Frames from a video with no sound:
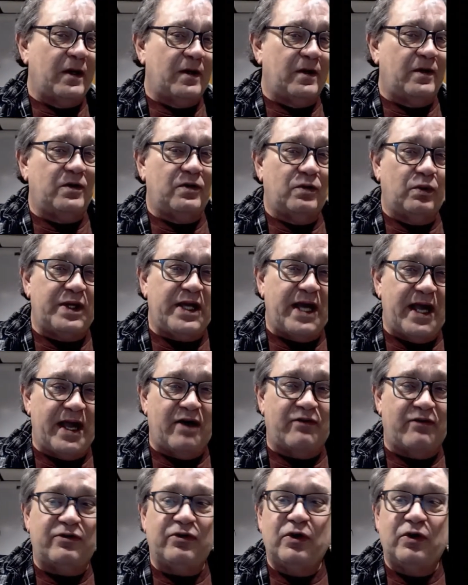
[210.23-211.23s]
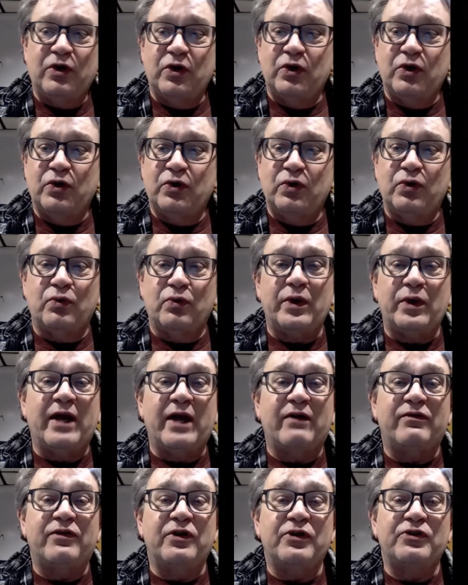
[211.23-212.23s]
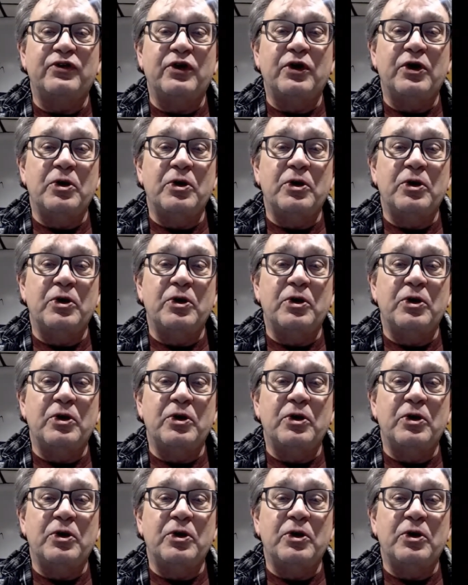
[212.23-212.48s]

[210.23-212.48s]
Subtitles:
We have this